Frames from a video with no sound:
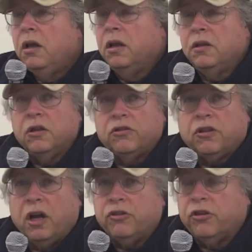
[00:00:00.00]
in the
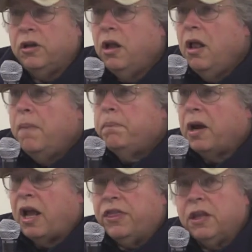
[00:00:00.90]
discussion.
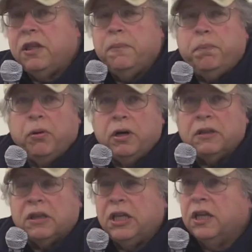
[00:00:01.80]
But I think the
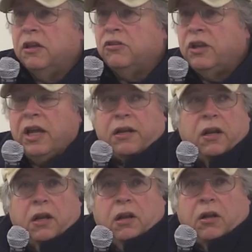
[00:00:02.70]
important thing is that
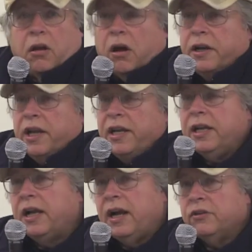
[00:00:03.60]
on
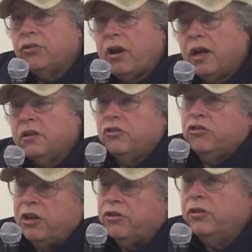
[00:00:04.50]
any contract, it's
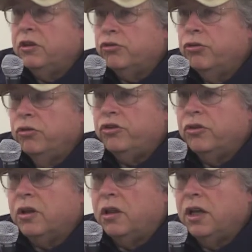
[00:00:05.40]
essentially a truce
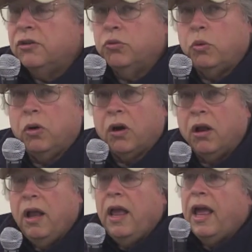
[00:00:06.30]
in the class war.
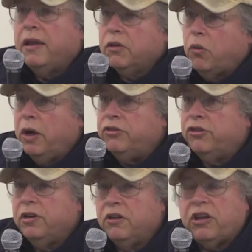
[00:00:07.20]
And the
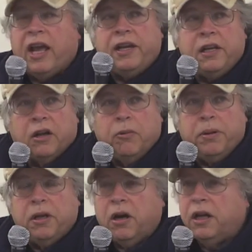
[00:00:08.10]
question is, how do you go
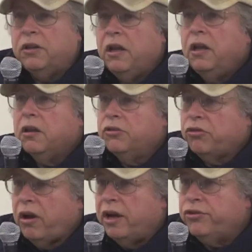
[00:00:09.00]
beyond
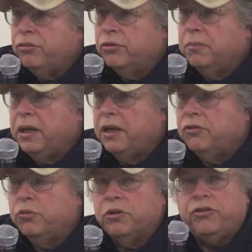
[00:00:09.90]
contractual
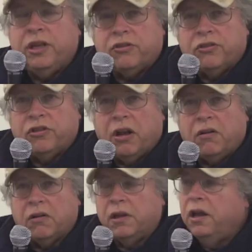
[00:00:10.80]
demands, which
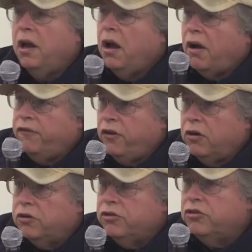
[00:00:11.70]
necessarily are
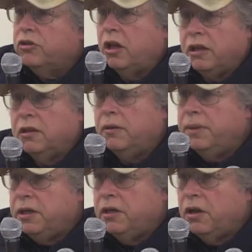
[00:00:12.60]
focused and
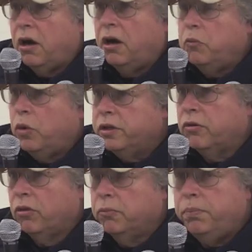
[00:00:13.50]
limited on one
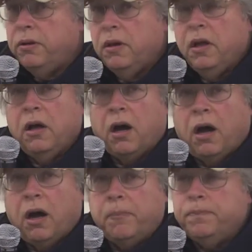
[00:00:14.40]
group?
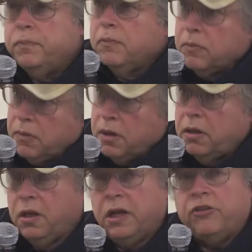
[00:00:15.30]
Um,
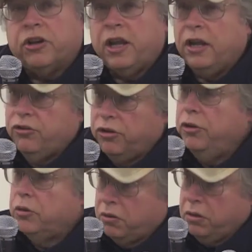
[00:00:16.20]
in education,
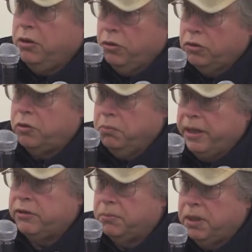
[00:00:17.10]
you, you, know, you can
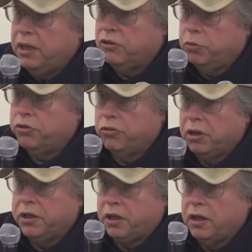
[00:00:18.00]
make demands which
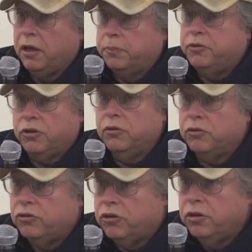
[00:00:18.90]
really can help
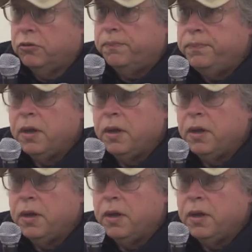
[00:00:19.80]
students too.